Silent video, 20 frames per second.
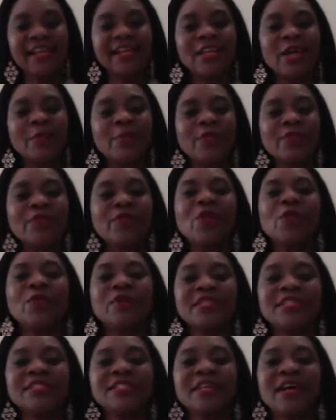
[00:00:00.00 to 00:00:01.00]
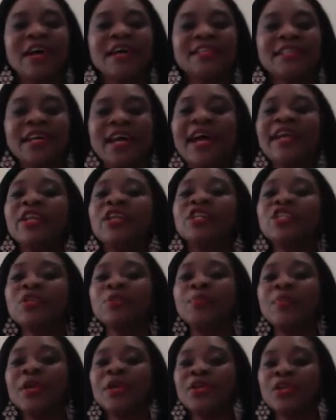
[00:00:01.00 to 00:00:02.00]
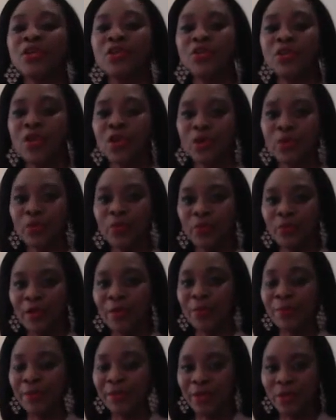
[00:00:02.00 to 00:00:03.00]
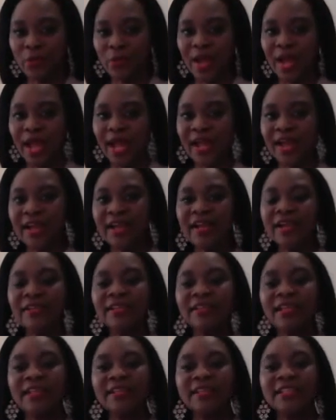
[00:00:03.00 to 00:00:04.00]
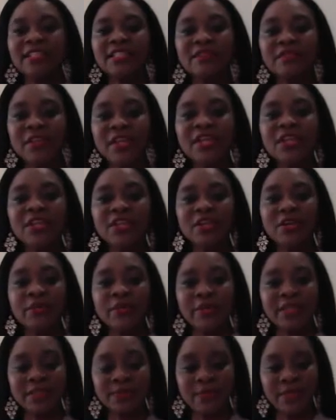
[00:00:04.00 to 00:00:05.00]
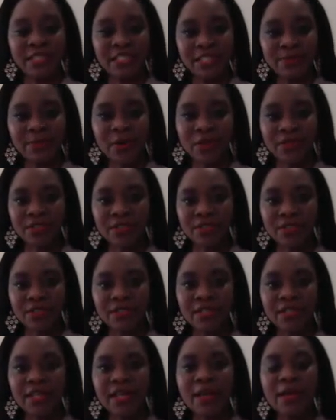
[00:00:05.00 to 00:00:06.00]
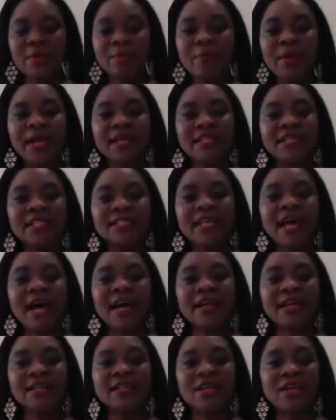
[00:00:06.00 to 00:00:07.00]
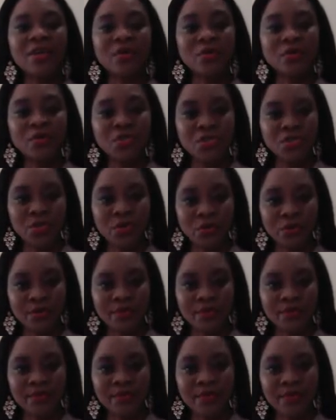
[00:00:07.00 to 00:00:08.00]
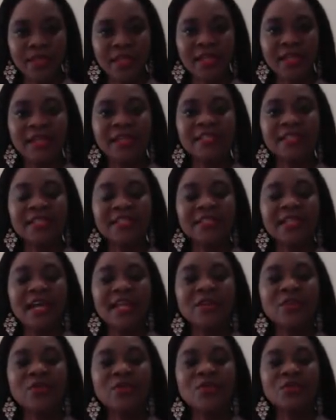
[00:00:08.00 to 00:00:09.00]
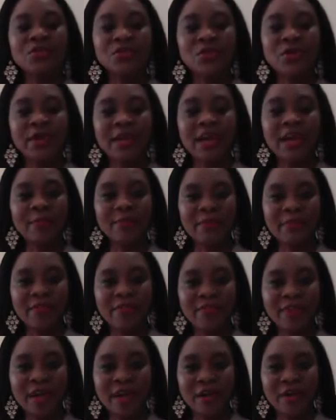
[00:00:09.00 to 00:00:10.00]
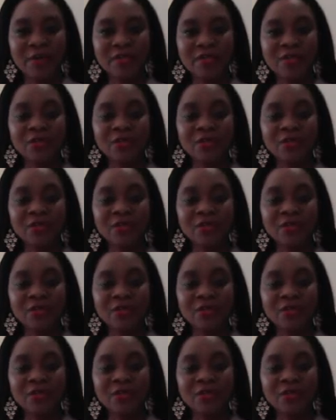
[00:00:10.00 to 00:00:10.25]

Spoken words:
Now, before we start, I need to make you know and be aware that this video is being sponsored by Desired Couture. Desired Couture can be found